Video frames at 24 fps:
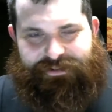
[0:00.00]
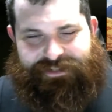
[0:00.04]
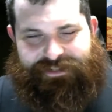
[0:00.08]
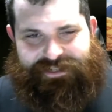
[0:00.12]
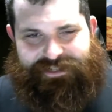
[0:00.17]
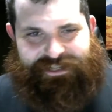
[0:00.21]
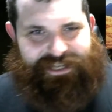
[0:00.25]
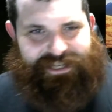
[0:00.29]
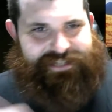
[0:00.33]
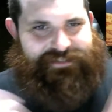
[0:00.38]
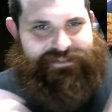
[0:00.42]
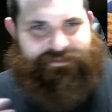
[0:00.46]
It
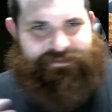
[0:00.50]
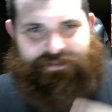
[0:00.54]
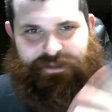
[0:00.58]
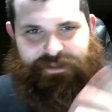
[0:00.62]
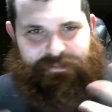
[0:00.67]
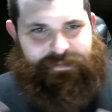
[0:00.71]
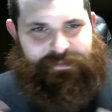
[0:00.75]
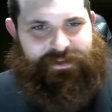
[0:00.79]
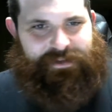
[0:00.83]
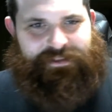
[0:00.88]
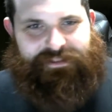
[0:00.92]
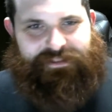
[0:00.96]
hasn't really
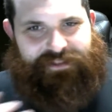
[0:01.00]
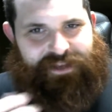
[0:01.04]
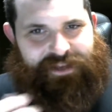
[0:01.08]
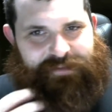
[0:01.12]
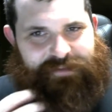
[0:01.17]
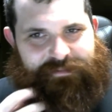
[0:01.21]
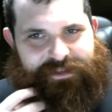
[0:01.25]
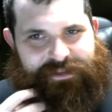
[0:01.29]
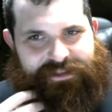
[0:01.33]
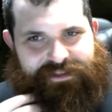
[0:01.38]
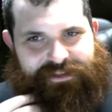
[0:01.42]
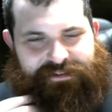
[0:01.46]
been in the
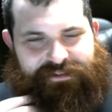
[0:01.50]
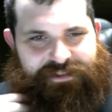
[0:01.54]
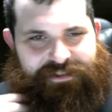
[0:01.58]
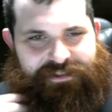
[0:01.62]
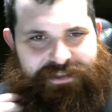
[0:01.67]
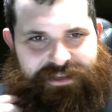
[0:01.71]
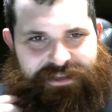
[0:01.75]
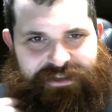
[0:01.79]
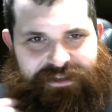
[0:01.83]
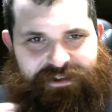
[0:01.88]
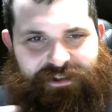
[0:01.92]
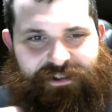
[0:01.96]
limelight like
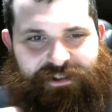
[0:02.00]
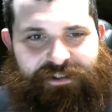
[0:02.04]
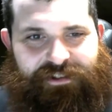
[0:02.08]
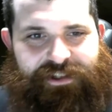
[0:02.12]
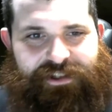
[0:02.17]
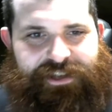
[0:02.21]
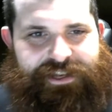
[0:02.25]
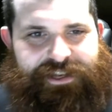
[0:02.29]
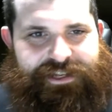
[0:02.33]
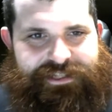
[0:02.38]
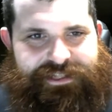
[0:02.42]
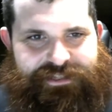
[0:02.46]
really at all
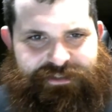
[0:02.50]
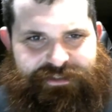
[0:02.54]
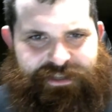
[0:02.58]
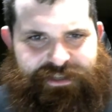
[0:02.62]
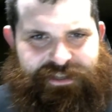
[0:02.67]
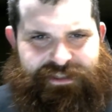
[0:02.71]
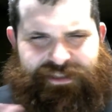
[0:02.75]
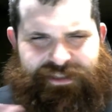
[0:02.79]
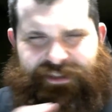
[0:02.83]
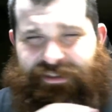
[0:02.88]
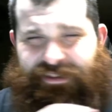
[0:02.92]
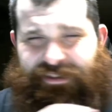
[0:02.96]
till like
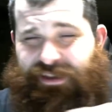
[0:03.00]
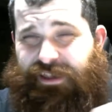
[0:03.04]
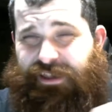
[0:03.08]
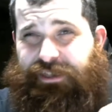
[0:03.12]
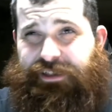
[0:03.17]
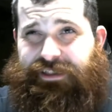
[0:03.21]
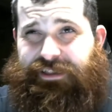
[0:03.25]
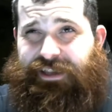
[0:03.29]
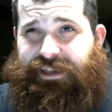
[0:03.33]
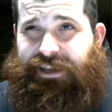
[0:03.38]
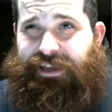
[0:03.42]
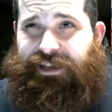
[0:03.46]
I
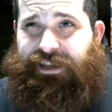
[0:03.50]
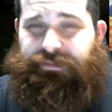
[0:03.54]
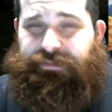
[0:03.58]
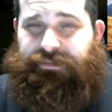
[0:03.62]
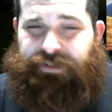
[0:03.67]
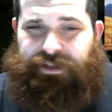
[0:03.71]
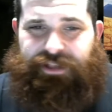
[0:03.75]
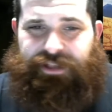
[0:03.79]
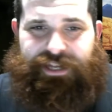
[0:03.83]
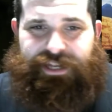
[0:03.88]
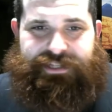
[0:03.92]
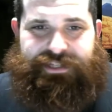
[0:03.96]
think the end of
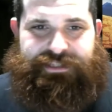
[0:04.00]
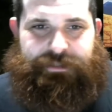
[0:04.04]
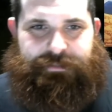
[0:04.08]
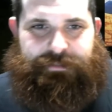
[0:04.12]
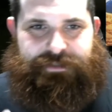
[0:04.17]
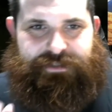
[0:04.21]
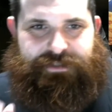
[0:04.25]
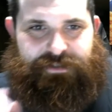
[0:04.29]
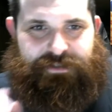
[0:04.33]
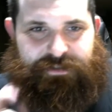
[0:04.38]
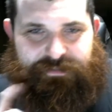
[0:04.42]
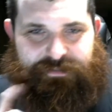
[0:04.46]
like last
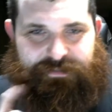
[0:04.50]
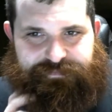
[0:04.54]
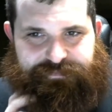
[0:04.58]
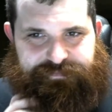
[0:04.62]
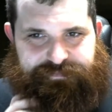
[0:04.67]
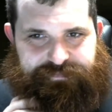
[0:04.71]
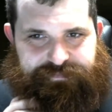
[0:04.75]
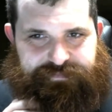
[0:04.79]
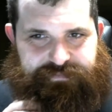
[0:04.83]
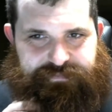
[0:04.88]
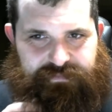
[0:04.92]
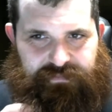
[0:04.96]
episode.
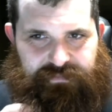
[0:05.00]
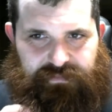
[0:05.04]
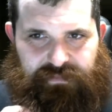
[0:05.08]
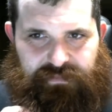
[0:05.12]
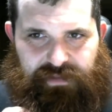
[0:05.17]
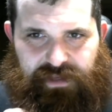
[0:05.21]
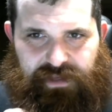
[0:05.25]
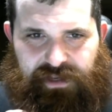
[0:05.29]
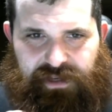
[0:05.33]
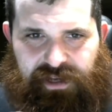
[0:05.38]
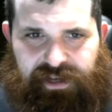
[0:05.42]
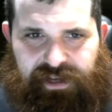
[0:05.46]

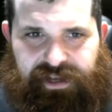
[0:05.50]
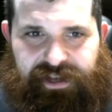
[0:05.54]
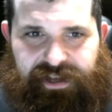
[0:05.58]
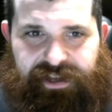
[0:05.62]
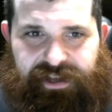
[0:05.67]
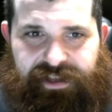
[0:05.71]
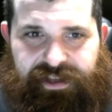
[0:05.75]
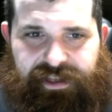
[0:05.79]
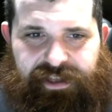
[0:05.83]
And